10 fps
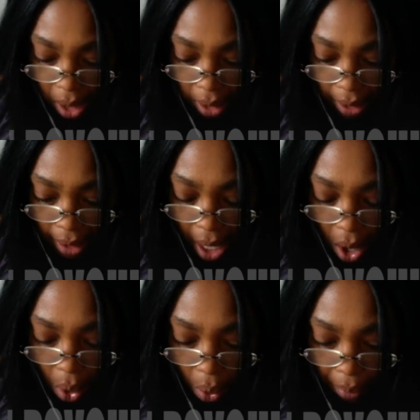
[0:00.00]

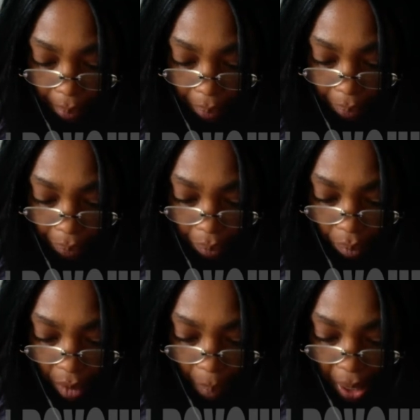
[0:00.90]
So
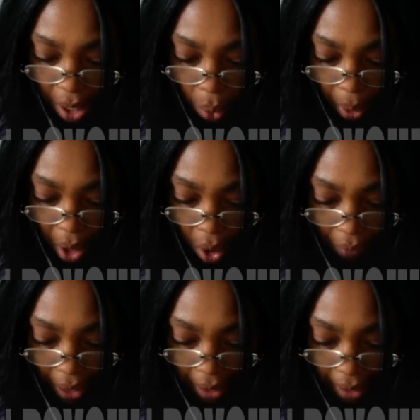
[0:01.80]
be aware of this.